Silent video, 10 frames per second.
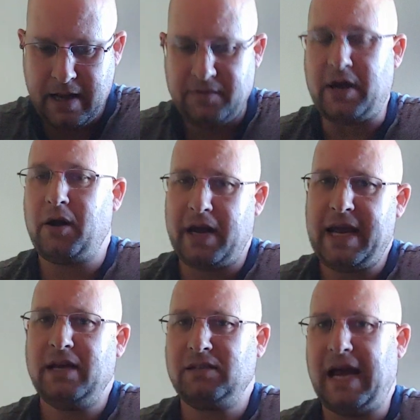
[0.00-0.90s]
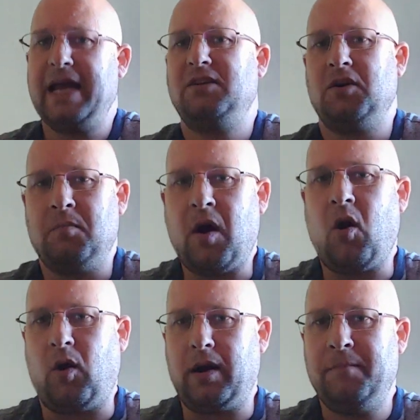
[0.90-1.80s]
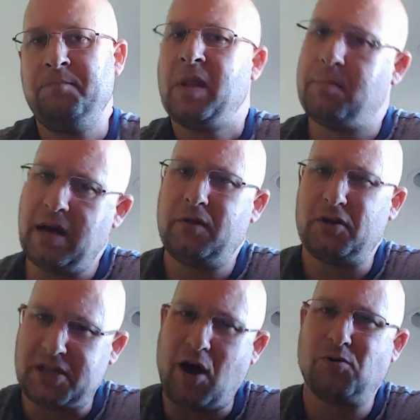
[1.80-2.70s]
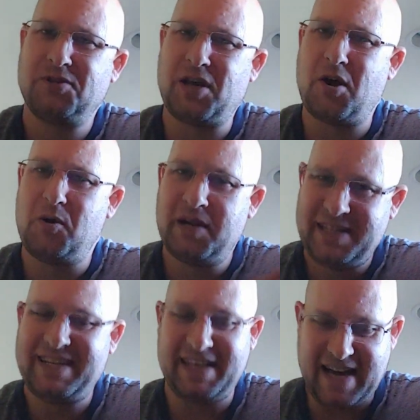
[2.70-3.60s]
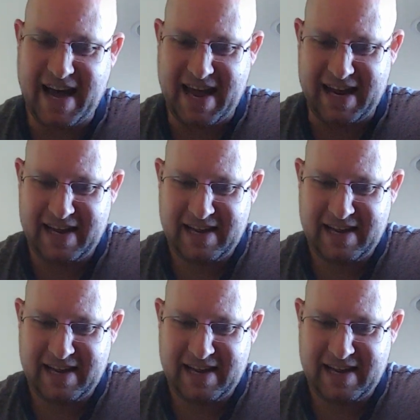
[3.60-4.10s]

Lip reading: There is a tomorrow, but there's also today.